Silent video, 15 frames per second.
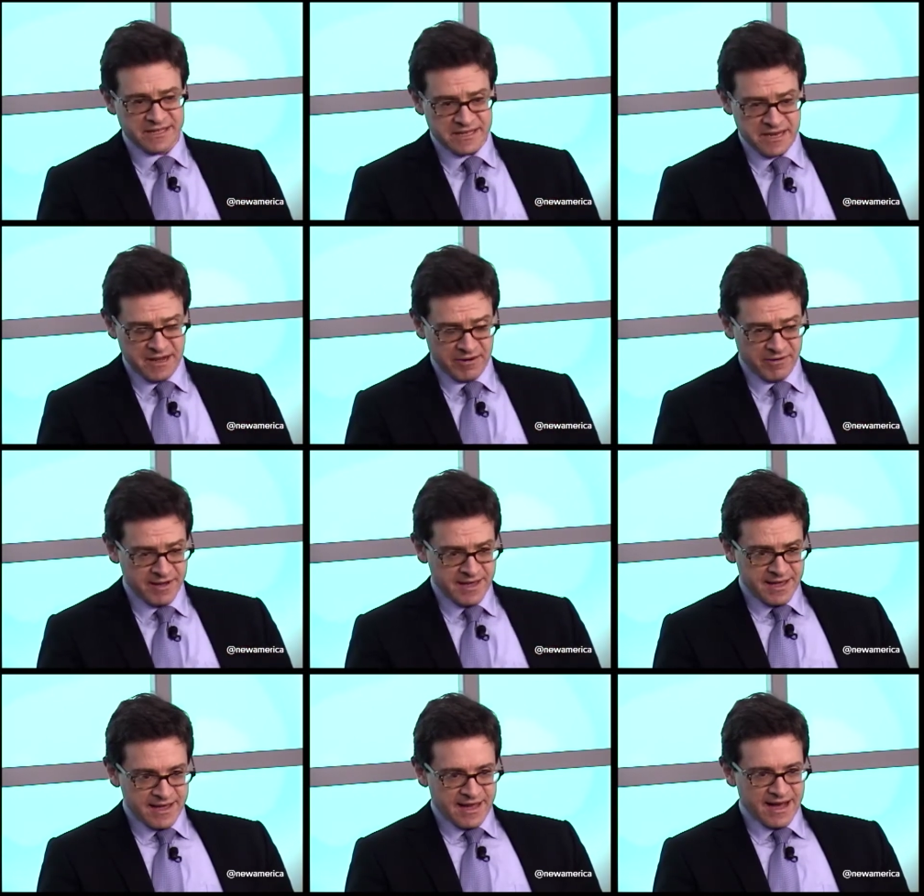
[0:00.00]
So
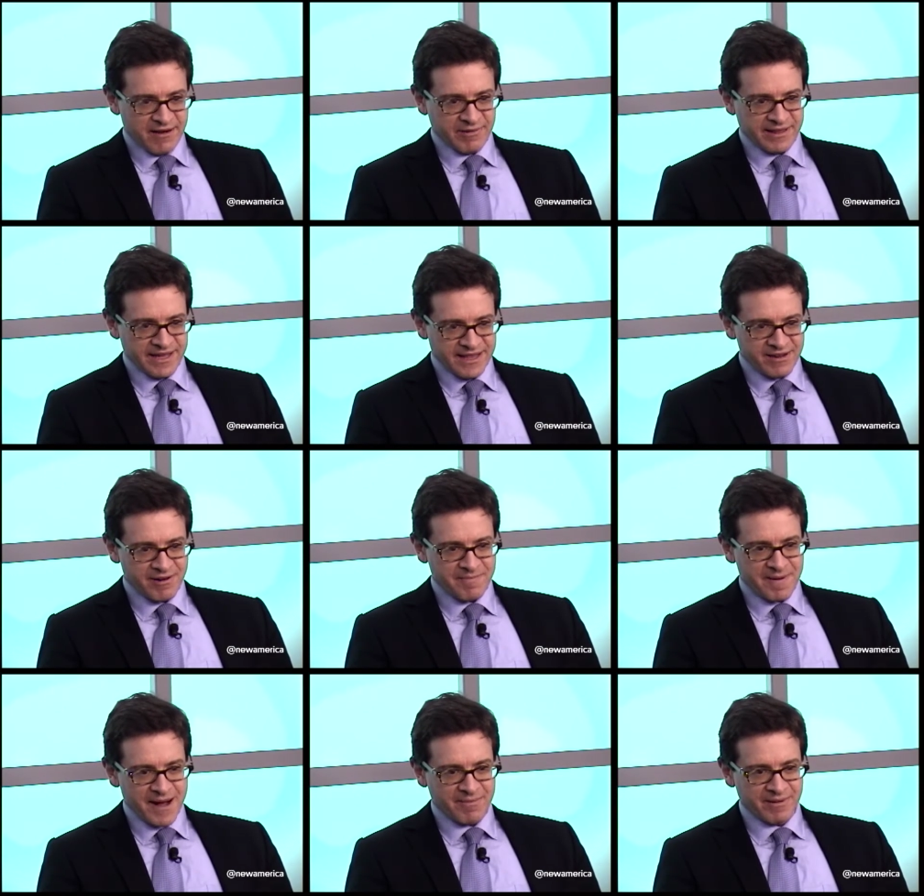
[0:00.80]
within the
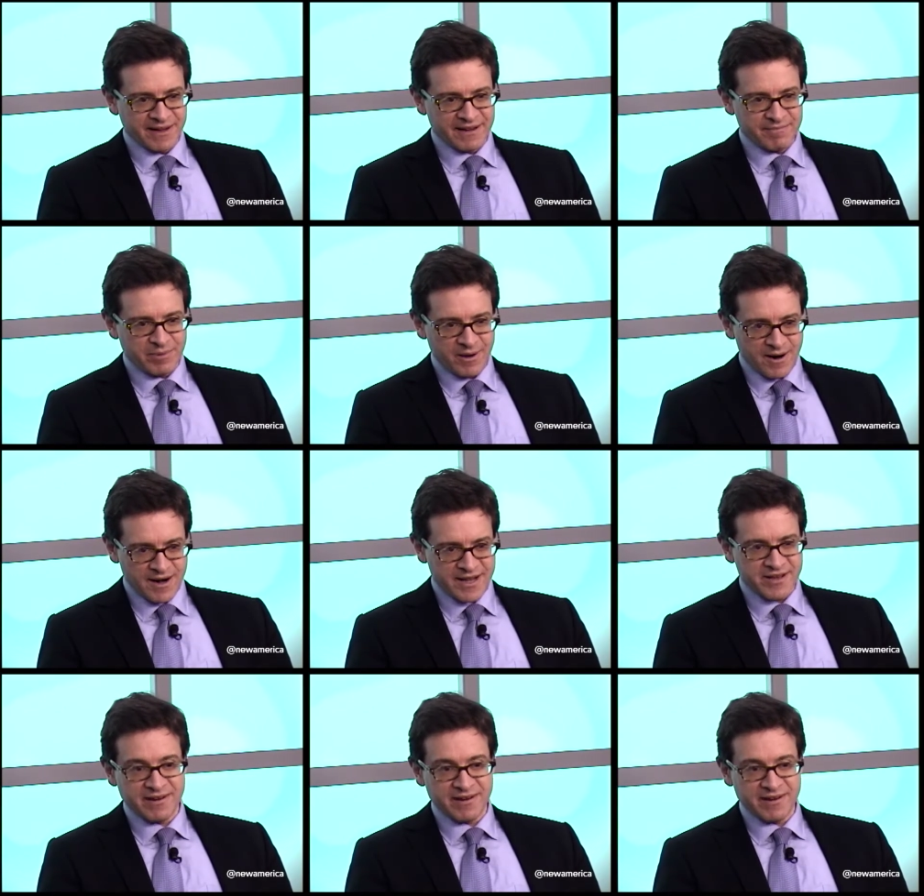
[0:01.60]
Republican Party,